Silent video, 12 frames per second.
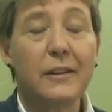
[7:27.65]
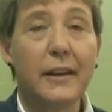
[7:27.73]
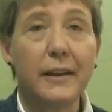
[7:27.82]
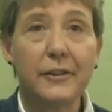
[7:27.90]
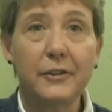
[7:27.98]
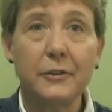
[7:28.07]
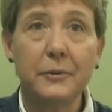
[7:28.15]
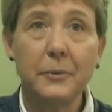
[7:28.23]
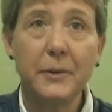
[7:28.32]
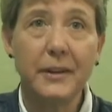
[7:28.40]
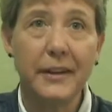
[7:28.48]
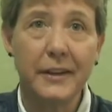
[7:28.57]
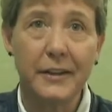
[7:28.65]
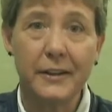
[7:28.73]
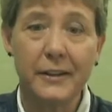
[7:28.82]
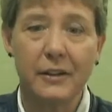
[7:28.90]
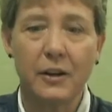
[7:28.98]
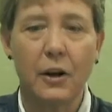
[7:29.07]

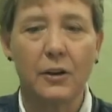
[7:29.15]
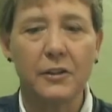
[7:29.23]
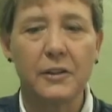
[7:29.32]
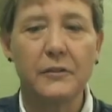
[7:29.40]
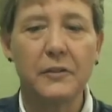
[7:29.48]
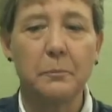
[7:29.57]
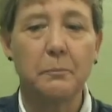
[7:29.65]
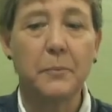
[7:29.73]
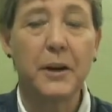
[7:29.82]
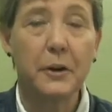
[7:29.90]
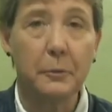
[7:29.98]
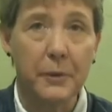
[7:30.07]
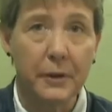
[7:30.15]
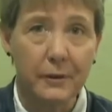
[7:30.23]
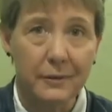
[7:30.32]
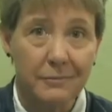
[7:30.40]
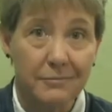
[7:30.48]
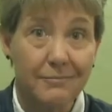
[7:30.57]
cancer-related cognitive impairment.